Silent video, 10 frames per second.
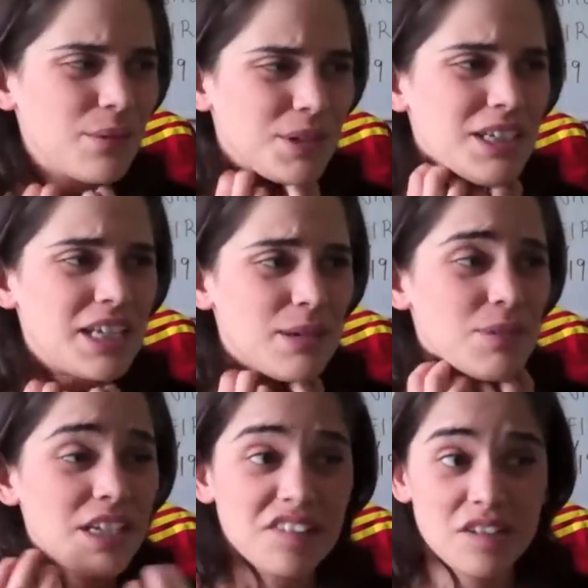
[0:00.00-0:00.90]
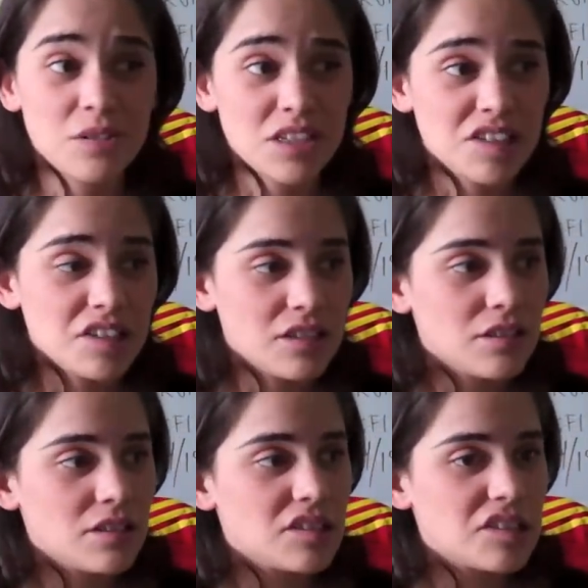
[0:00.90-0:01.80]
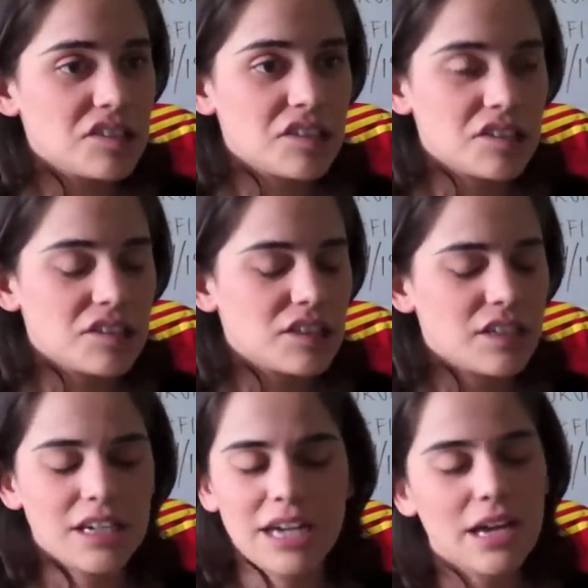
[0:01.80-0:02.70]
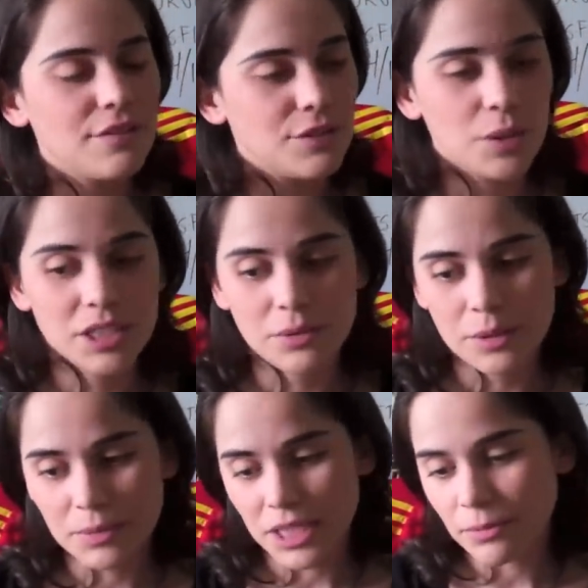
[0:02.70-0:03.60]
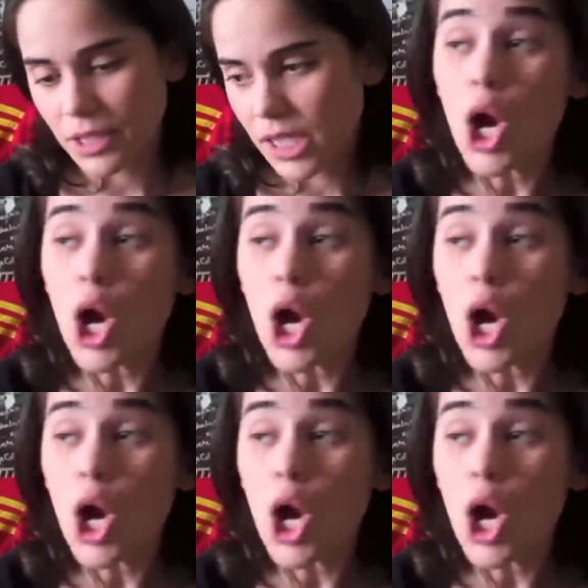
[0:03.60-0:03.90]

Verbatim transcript: I'm going to name that series, because I have no idea what I'm going to name it.